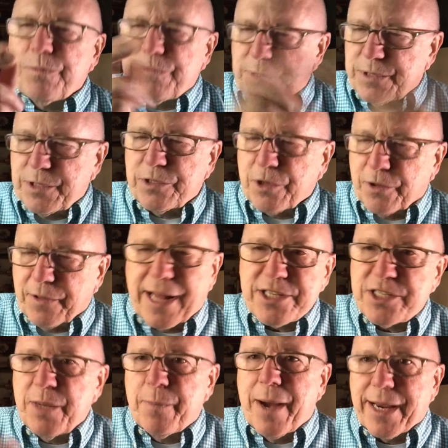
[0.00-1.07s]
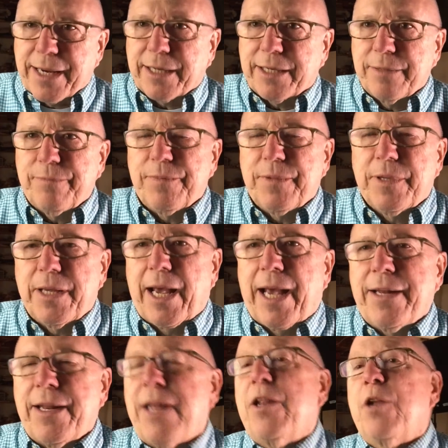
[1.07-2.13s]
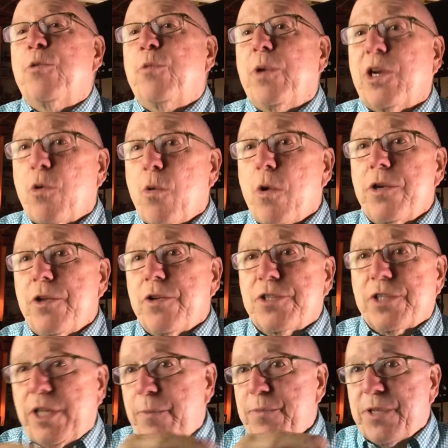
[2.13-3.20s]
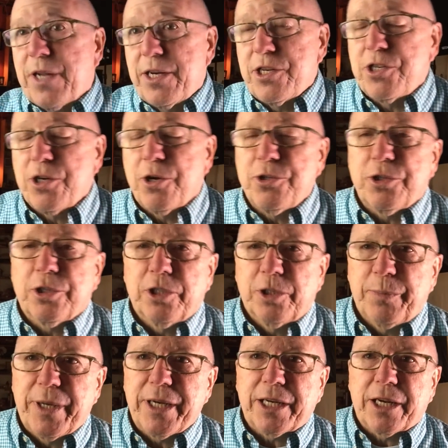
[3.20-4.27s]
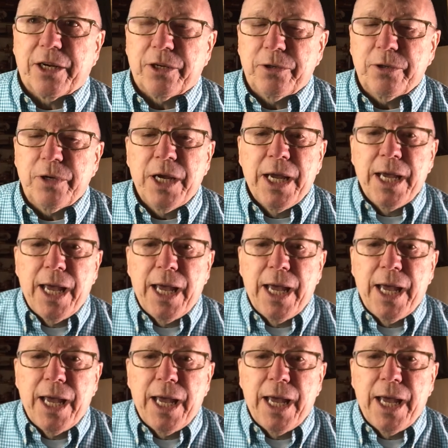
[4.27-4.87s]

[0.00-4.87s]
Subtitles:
So that's the mic. And then to record those clips that I showed you a little bit ago,